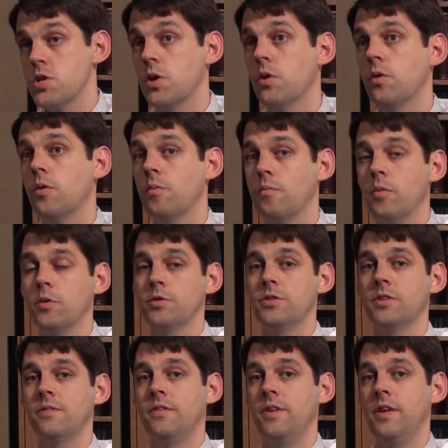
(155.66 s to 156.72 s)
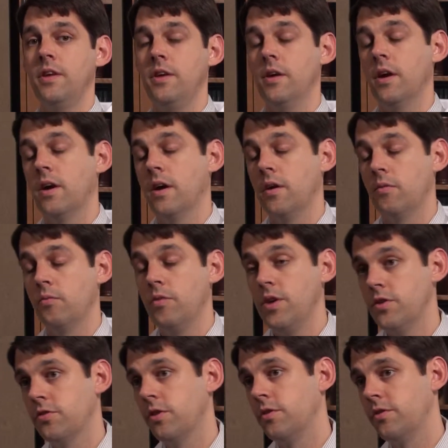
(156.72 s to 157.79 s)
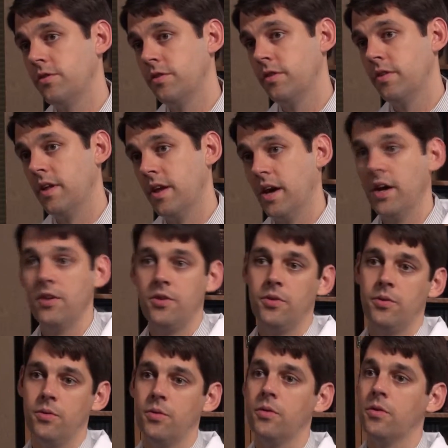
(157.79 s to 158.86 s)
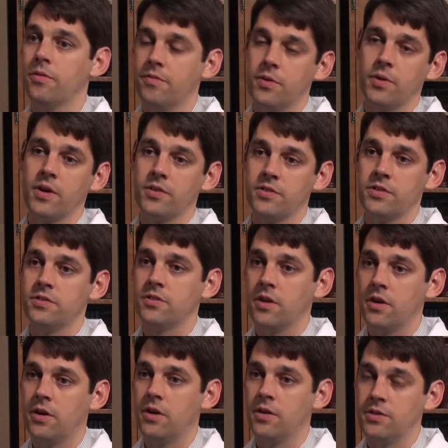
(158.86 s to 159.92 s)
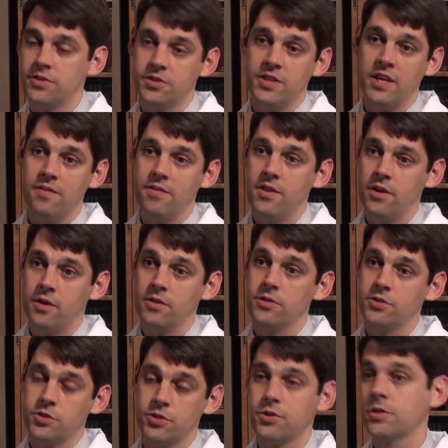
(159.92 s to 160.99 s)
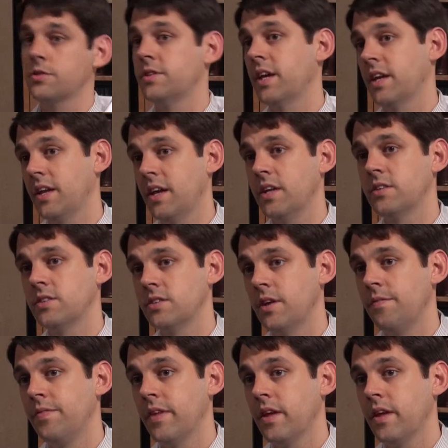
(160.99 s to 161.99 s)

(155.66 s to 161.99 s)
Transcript: So most of the research that I do focuses on state-of-the-art surgical techniques